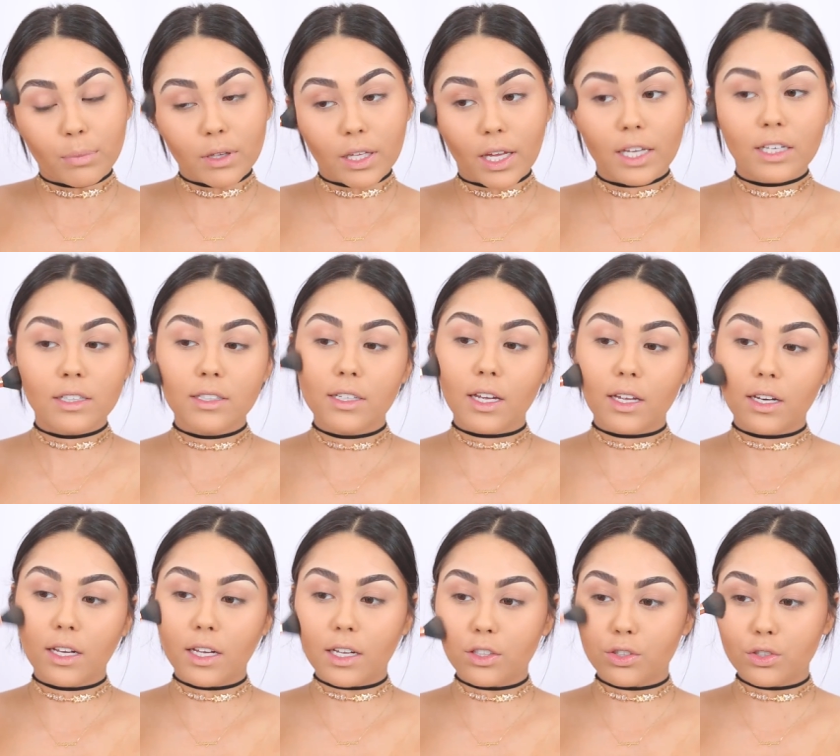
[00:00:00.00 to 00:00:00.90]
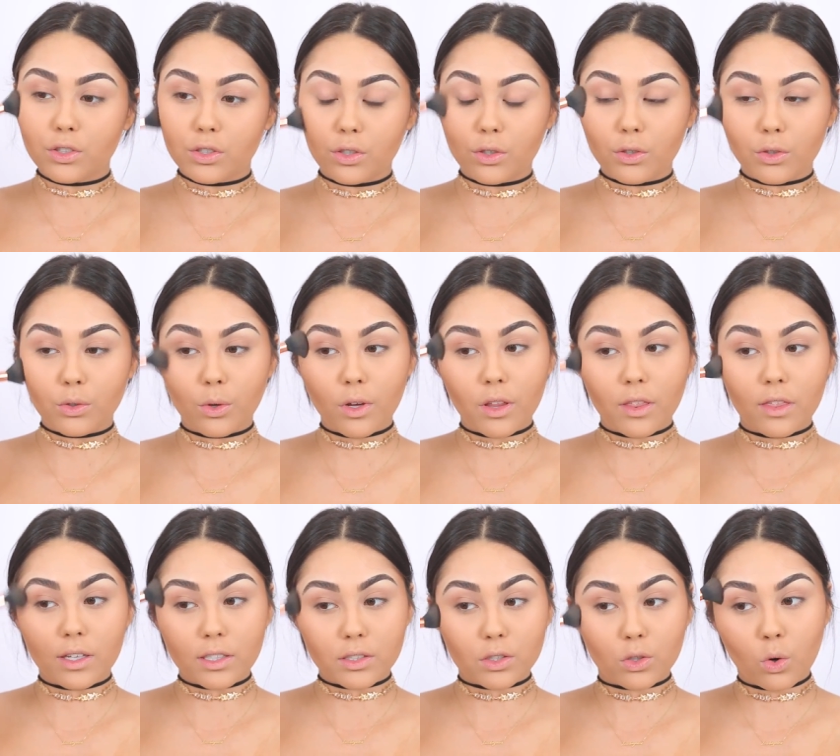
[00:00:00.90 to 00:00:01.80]
blend it into
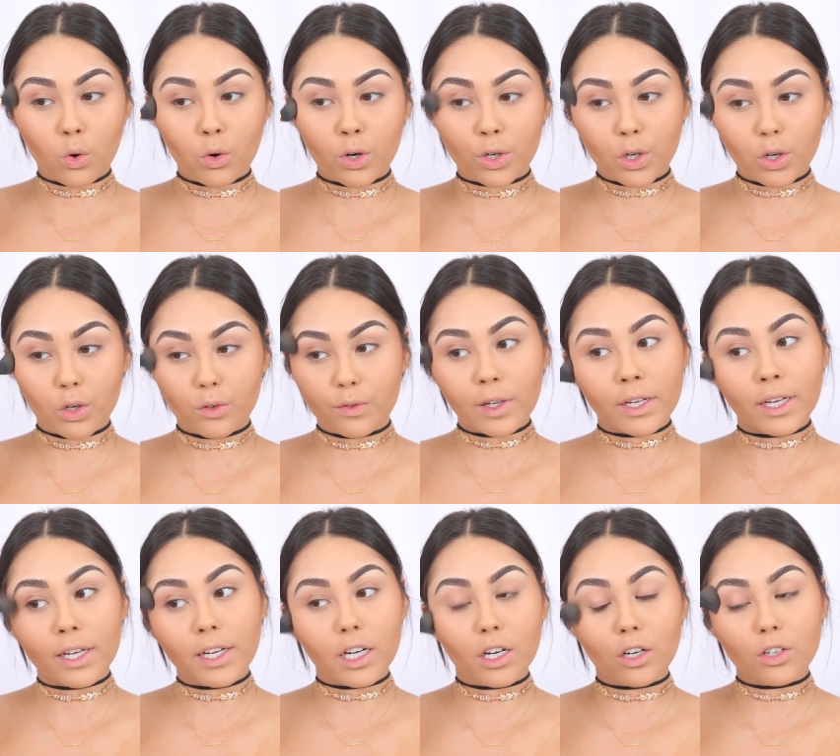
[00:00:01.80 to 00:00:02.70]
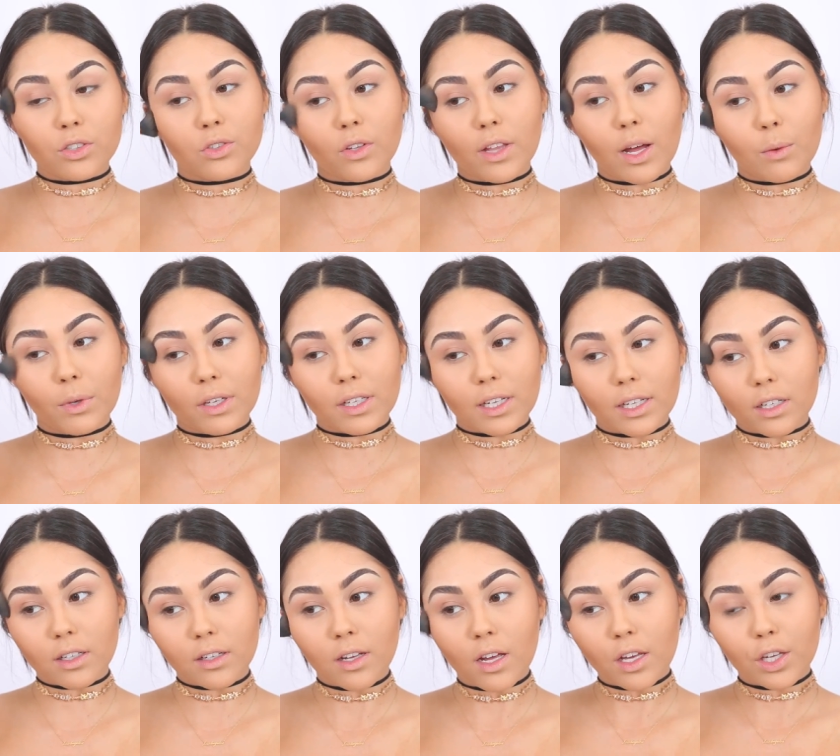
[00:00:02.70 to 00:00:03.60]
this corner over here so that we
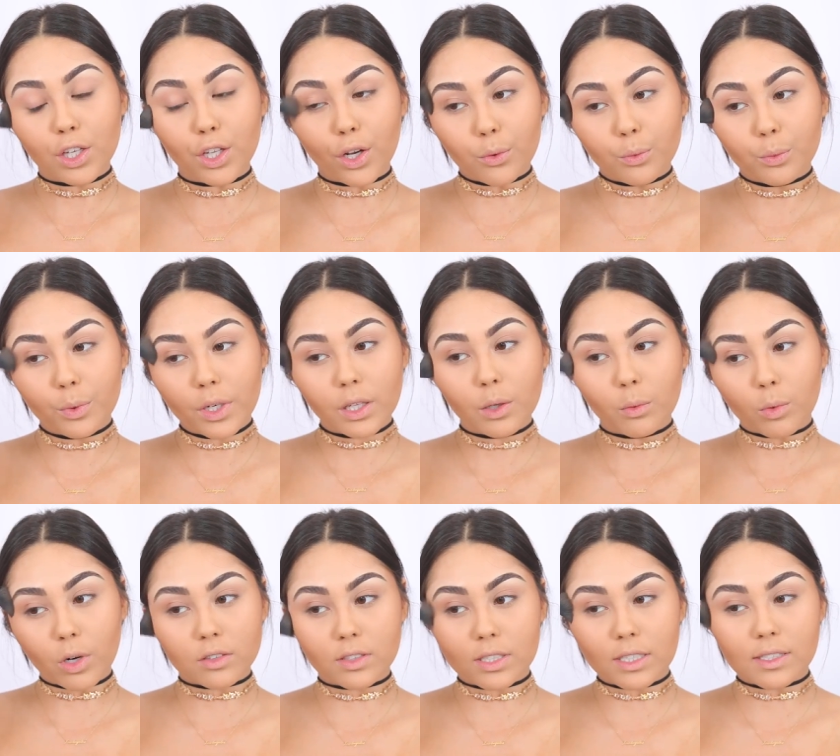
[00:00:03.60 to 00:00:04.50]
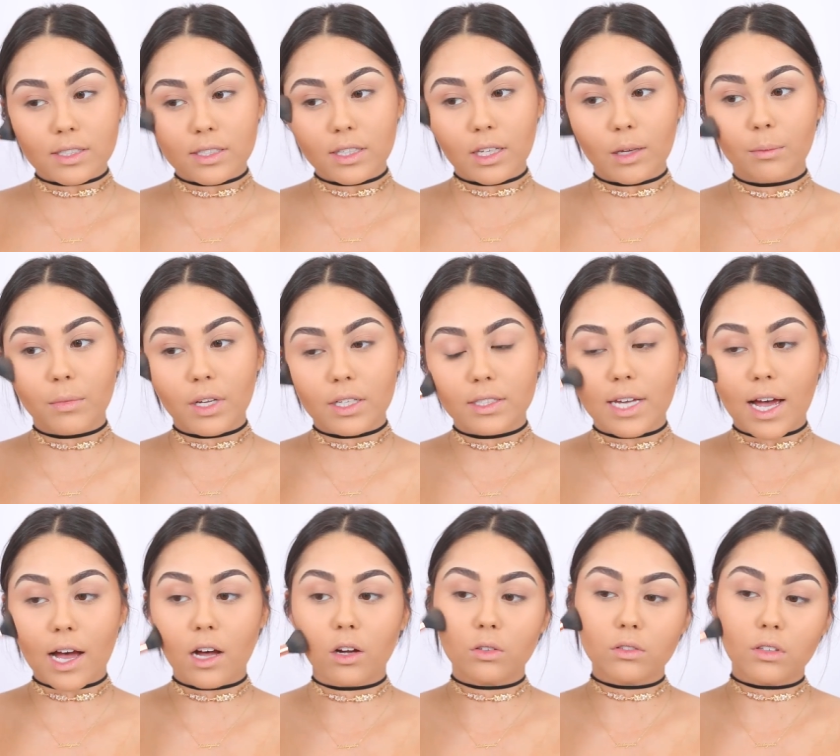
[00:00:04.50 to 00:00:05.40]
can, you know, really work to slim
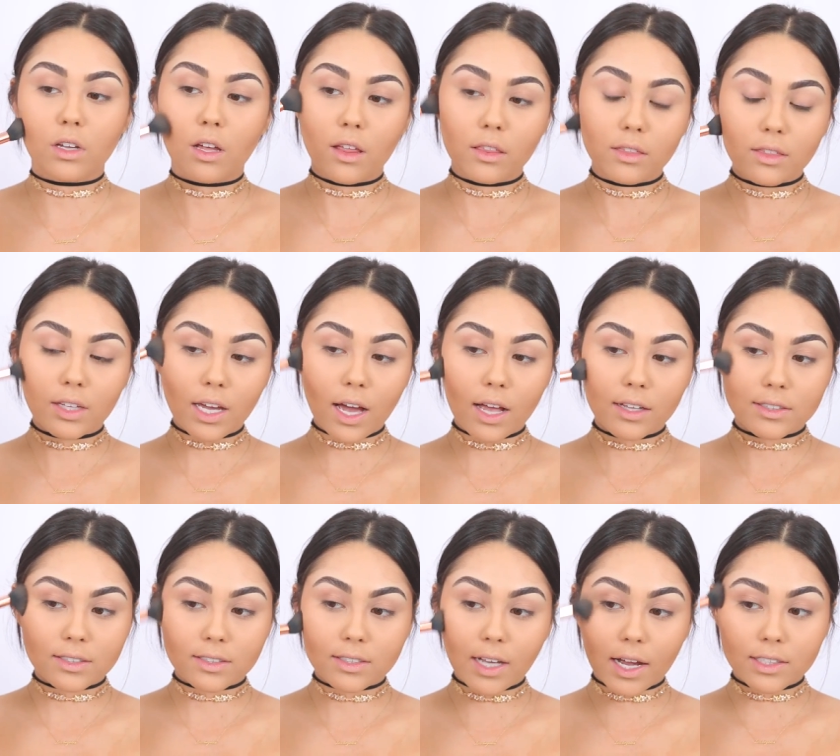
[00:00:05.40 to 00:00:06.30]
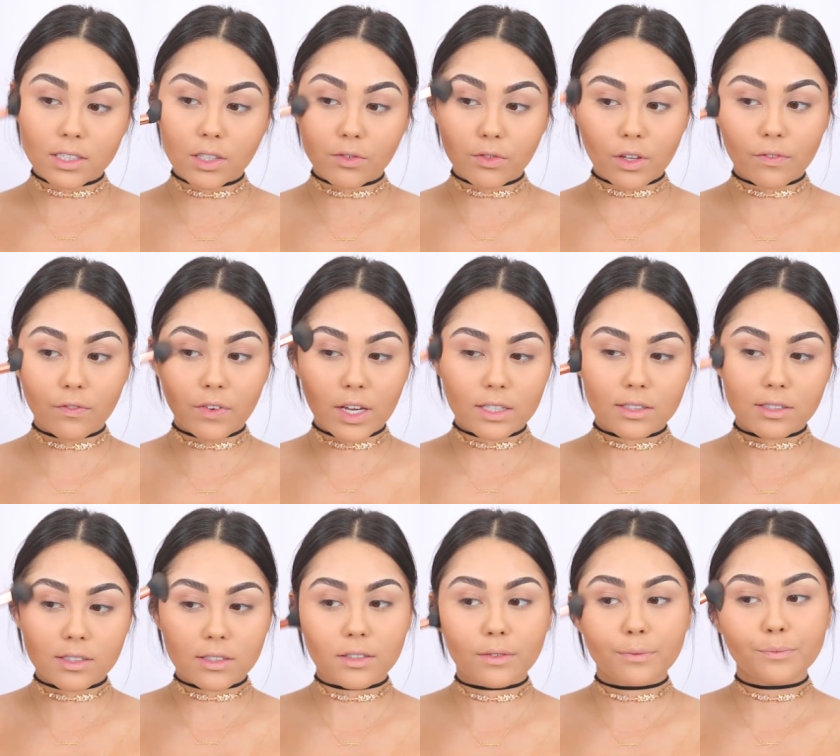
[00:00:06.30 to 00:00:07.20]
down the sides of the
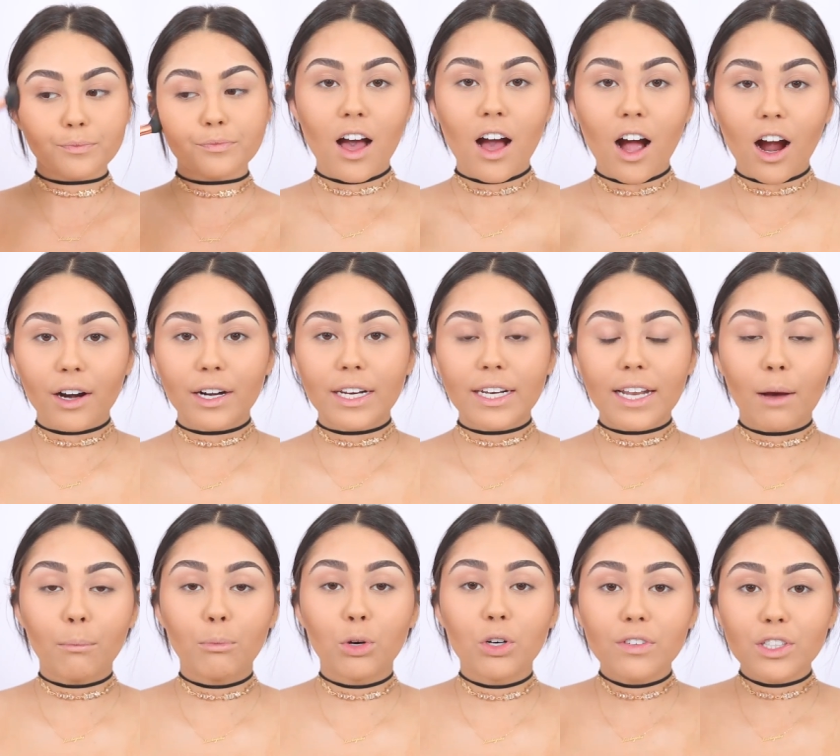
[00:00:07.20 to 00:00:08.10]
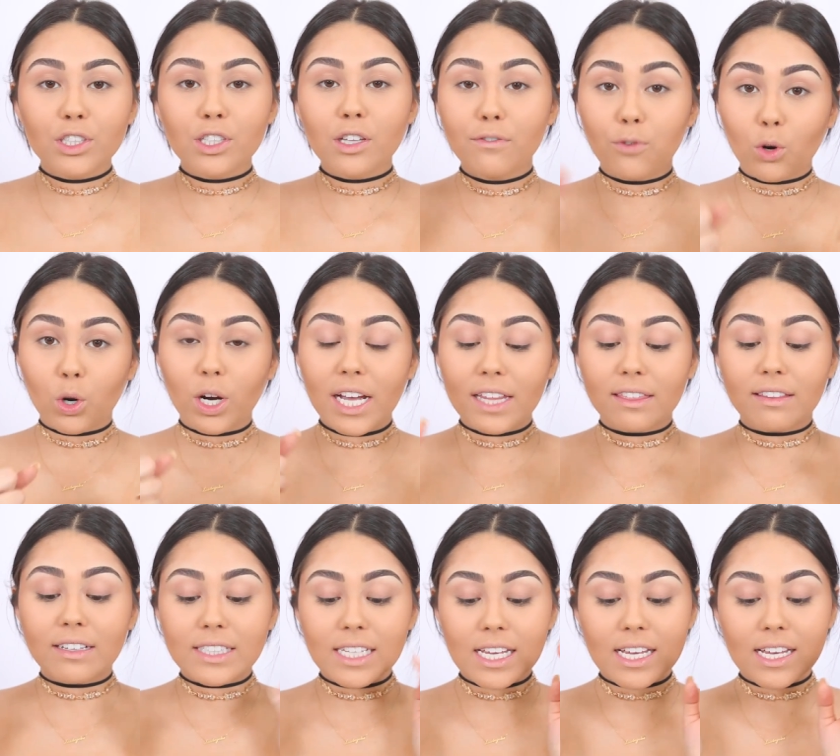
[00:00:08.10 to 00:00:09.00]
face. Alrighty, now moving to the forehead.
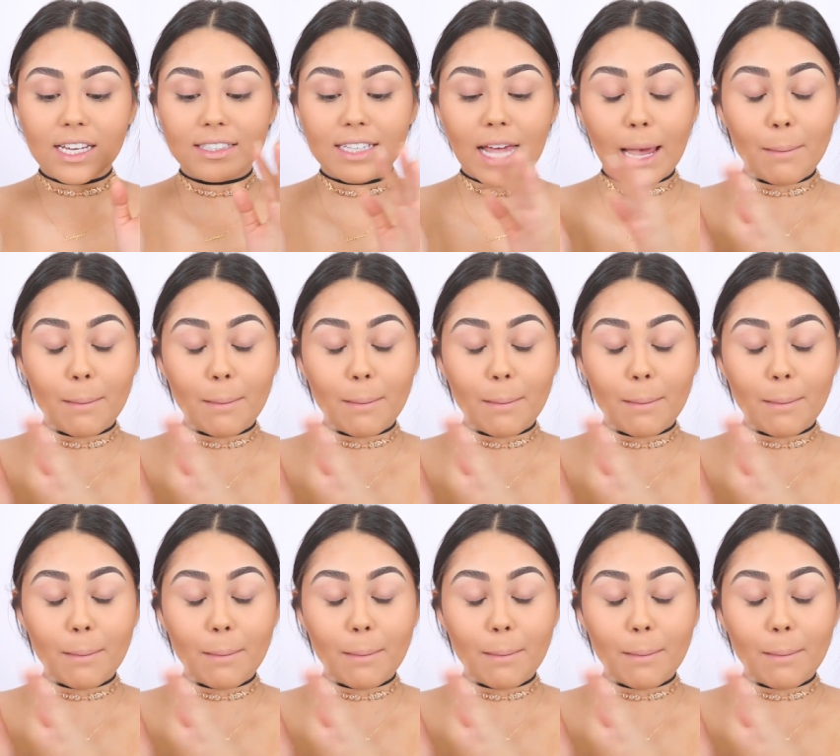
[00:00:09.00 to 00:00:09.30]
This is